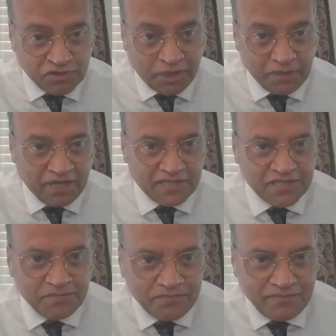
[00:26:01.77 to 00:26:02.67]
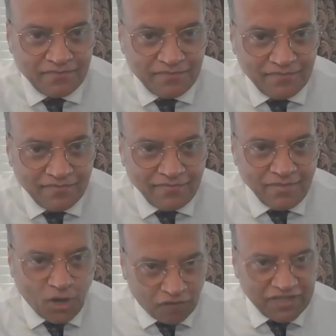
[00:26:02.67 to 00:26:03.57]
20 minutes.
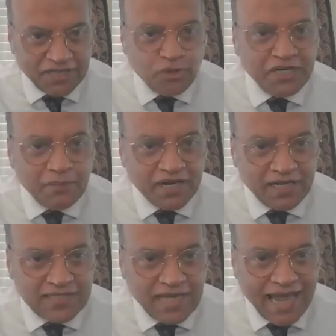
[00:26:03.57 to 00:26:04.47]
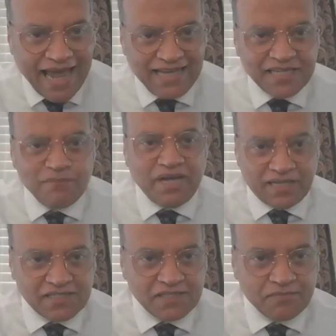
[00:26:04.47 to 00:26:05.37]
Of that 20 minutes, 18
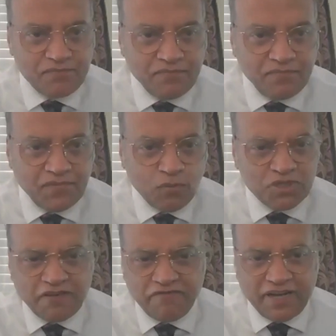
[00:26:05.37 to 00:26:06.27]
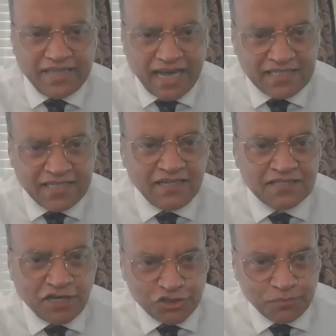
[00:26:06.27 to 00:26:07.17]
minutes was a fantastic
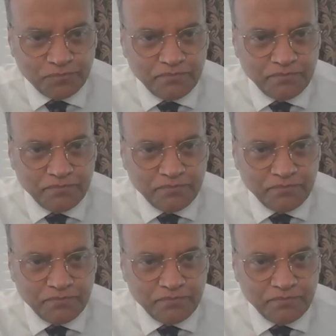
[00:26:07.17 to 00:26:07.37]
discussion.